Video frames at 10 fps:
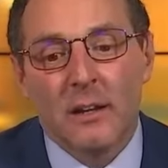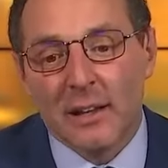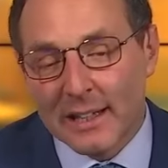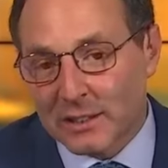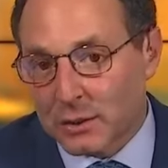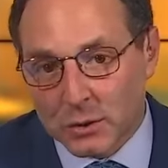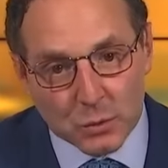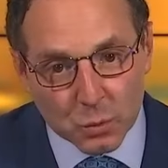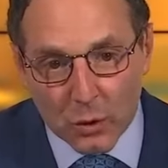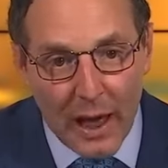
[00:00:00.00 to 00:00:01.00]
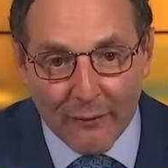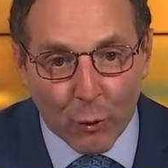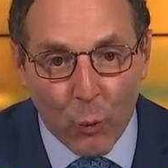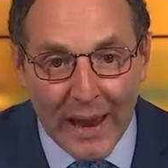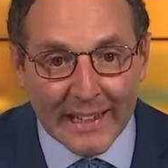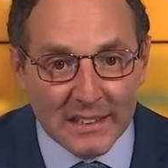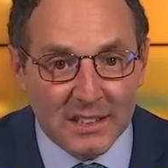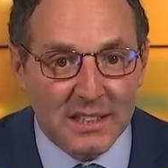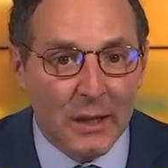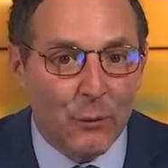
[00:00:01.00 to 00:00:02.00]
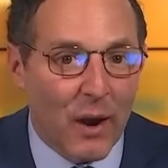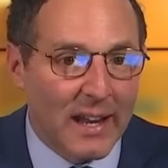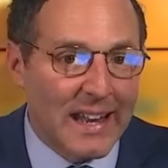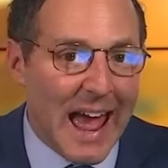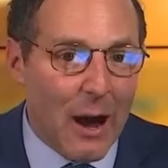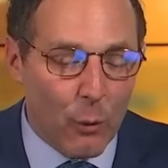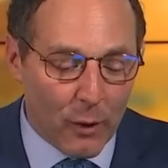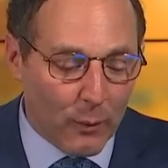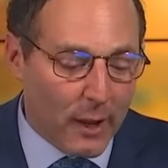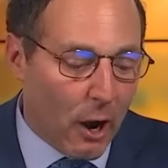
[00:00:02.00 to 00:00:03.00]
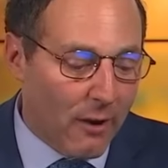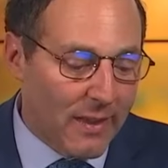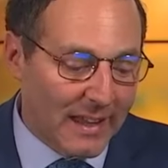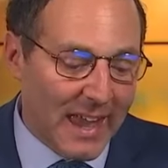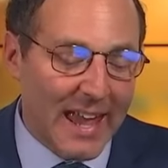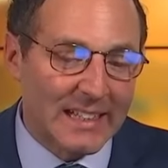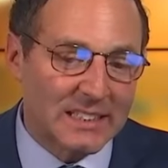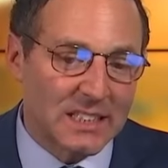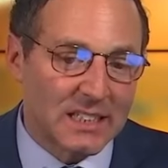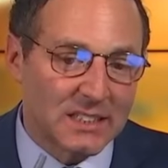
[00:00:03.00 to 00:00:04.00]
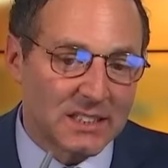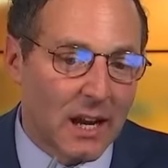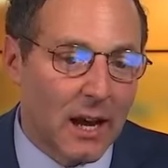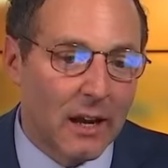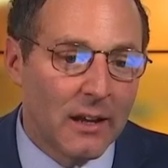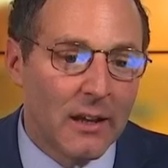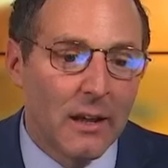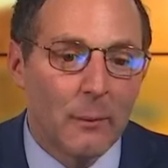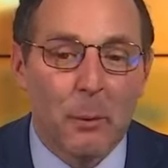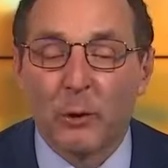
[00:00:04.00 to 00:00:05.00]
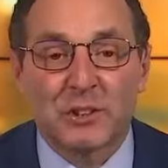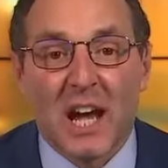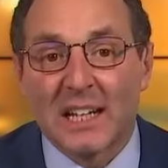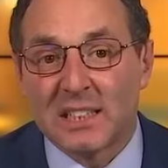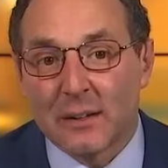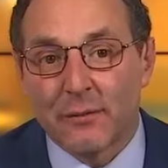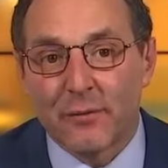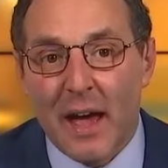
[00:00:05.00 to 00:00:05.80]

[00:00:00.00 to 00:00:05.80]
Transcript: We'll have to wait and see. Right now where we are in the case is both sides have